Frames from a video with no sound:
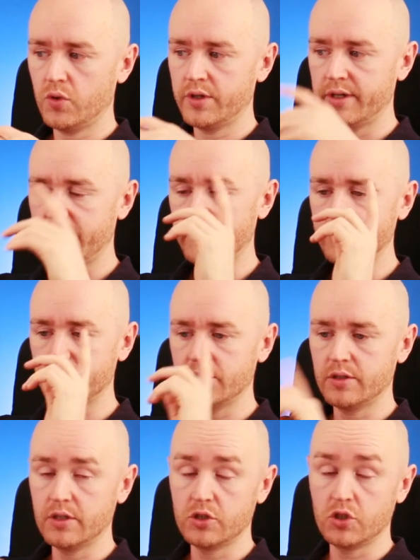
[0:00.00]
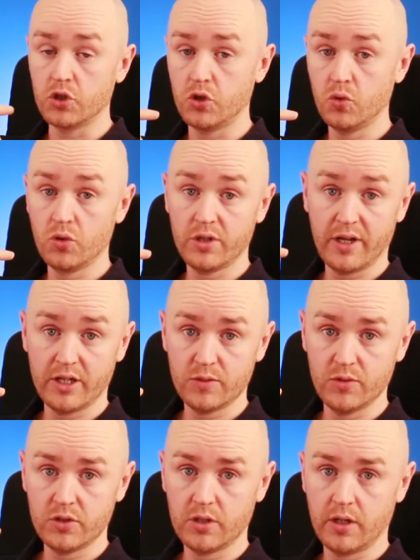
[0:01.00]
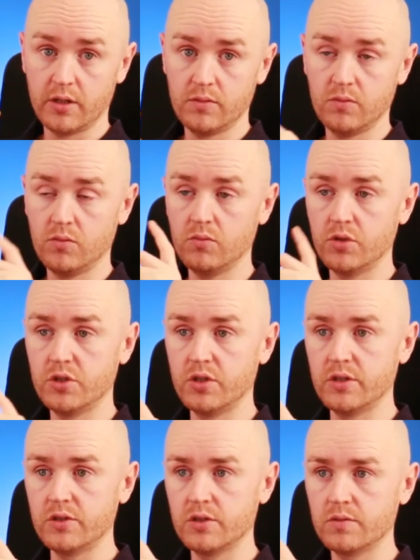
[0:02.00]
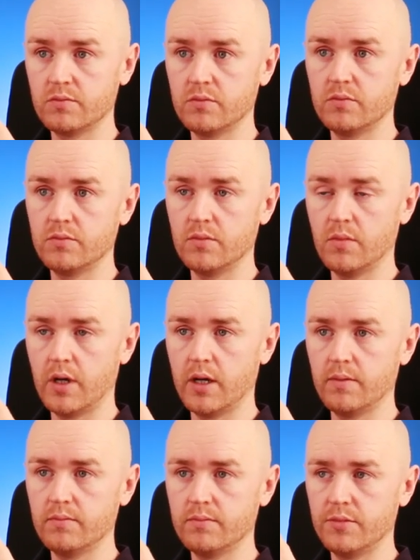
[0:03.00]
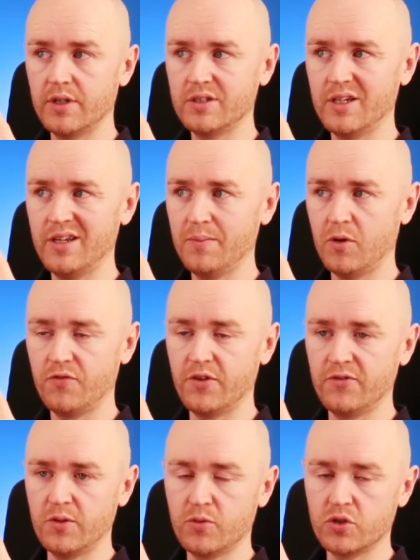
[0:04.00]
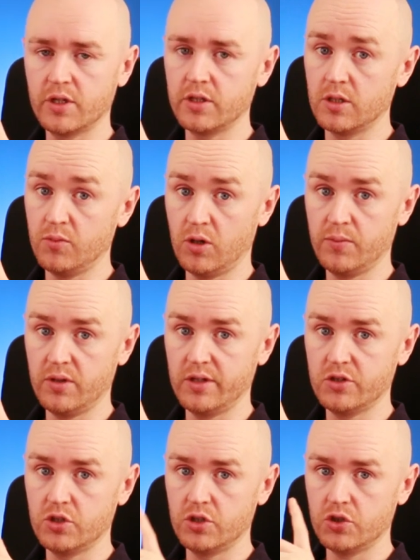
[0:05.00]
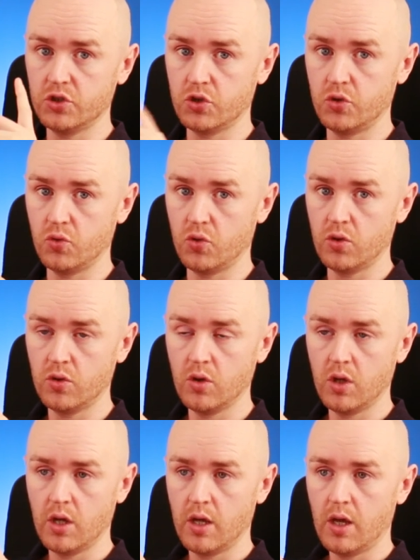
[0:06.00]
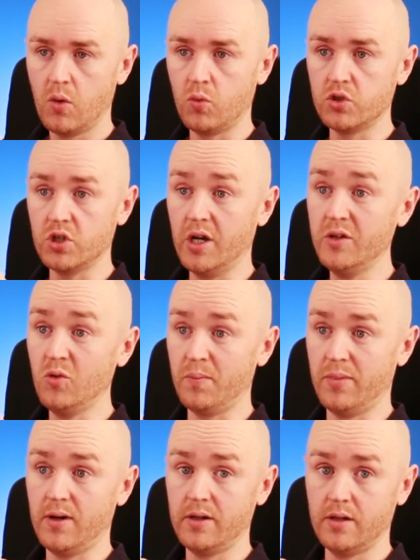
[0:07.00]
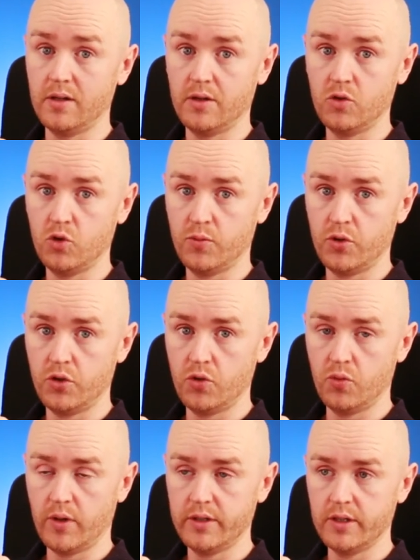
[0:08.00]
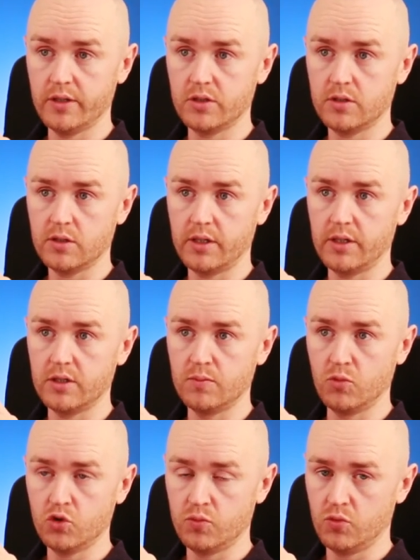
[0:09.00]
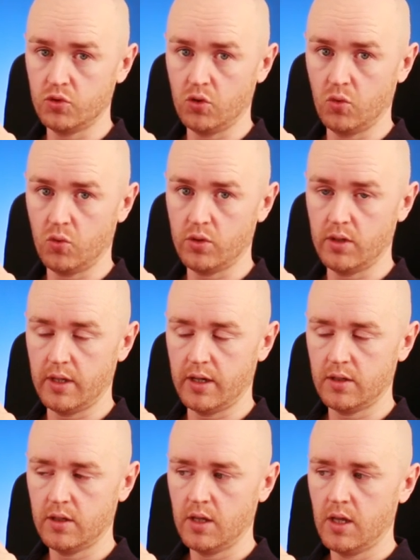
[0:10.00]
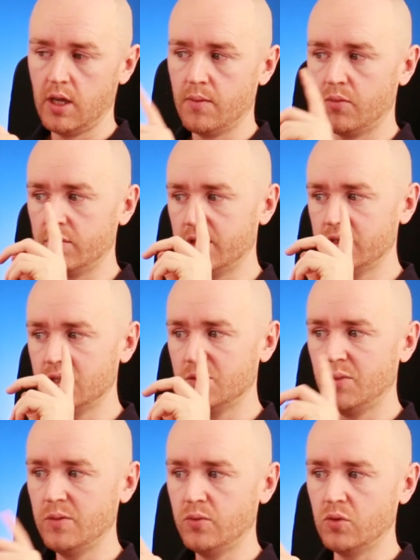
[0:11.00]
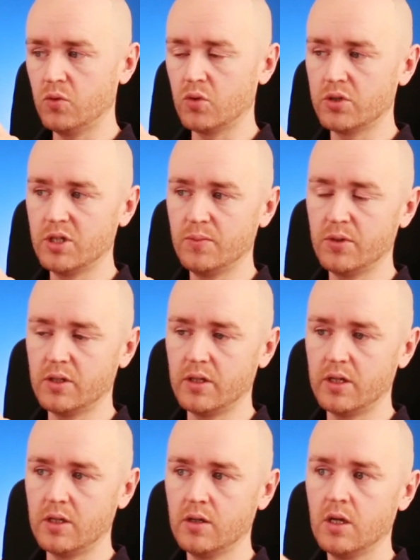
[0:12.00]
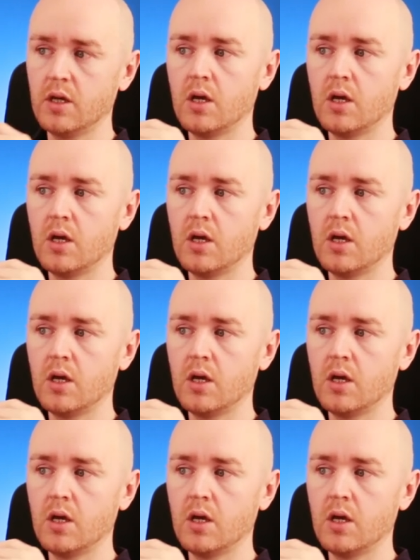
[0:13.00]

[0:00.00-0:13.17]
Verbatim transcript: one is the secure attachment style, which is, they say about 50% of the population is secure, which I don't buy. I don't know about you. I think it's much, much lower than that. But this is people who are typically